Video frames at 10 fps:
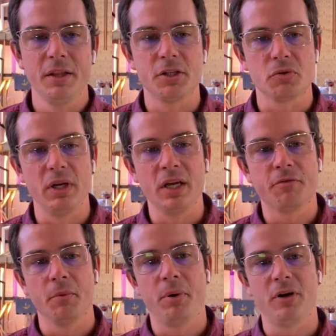This reading
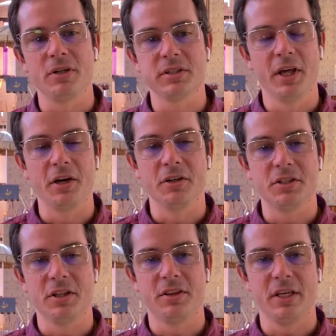from Paul's letter
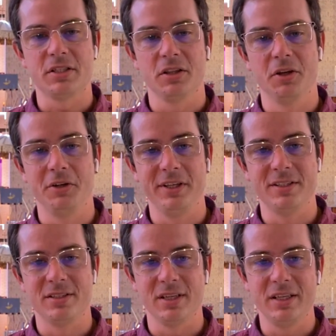to the
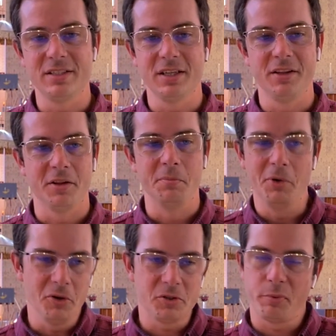Thessalonians isn't the
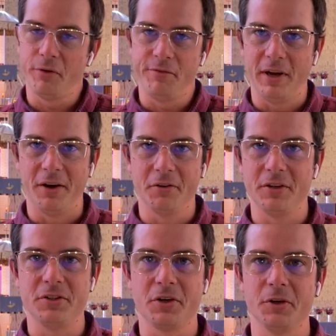most profound
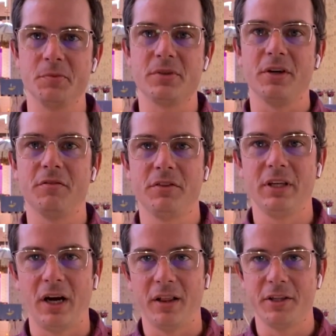in terms of
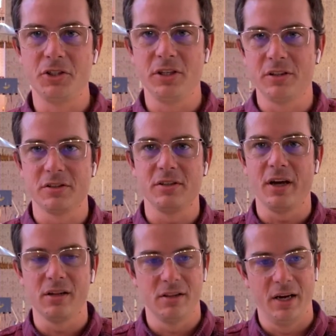theology. There's
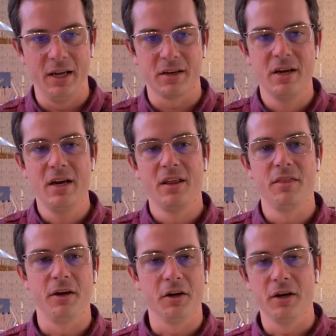not a lot
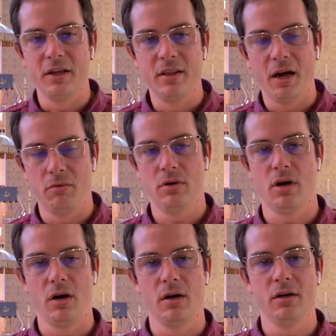there in that
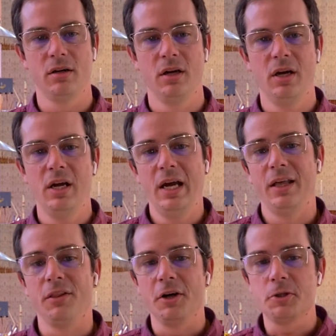regard.
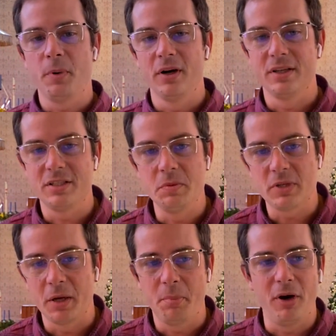In large part, it seems
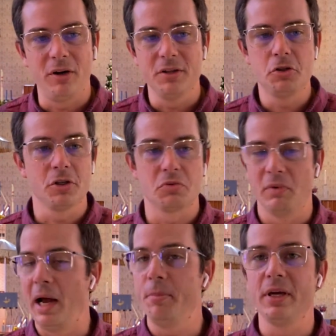like Paul is just
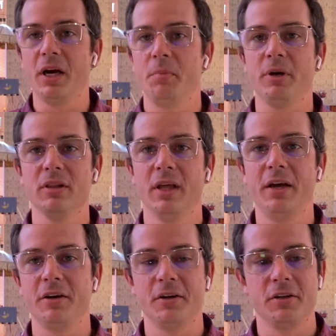wrapping up a
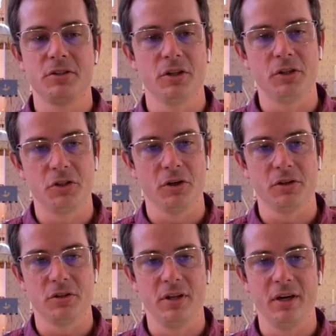letter to the
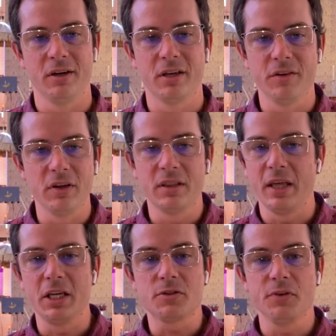church there, giving
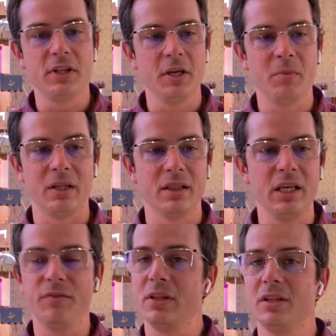thanks for them and
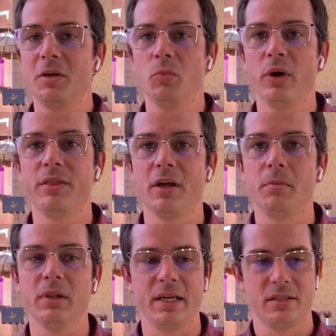leaving them with a
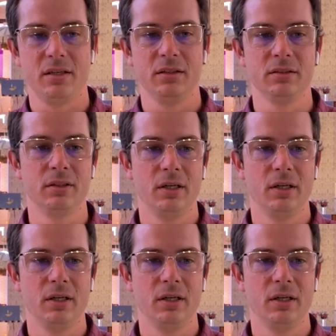blessing.